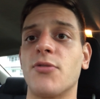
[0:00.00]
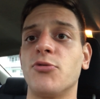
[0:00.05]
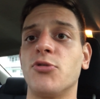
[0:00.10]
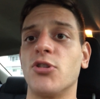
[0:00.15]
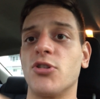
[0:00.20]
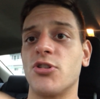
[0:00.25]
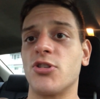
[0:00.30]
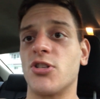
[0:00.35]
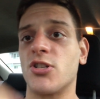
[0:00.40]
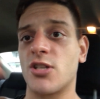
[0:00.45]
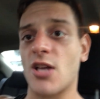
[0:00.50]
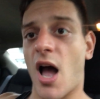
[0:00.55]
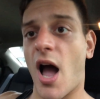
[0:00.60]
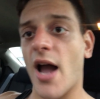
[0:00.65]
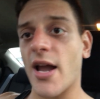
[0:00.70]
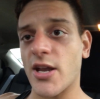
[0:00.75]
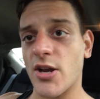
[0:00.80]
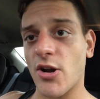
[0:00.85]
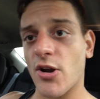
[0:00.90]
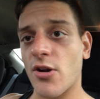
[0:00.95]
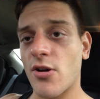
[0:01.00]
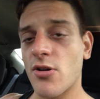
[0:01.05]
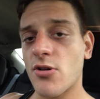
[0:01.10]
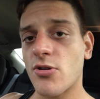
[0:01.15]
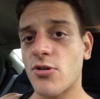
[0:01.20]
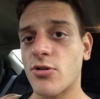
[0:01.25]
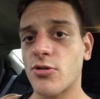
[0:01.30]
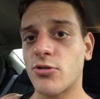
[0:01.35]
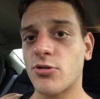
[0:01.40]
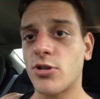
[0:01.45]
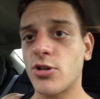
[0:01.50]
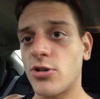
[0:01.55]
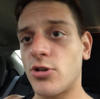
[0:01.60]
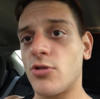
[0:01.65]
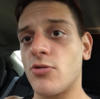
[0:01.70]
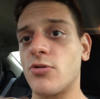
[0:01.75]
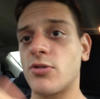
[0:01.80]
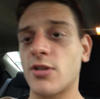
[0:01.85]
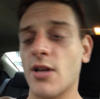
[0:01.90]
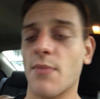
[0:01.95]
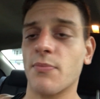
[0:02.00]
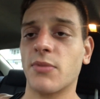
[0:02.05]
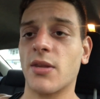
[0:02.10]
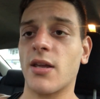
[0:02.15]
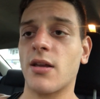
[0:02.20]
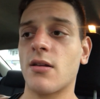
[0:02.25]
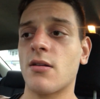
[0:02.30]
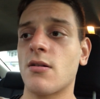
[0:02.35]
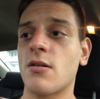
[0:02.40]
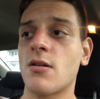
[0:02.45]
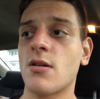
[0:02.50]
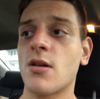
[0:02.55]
desire to do something.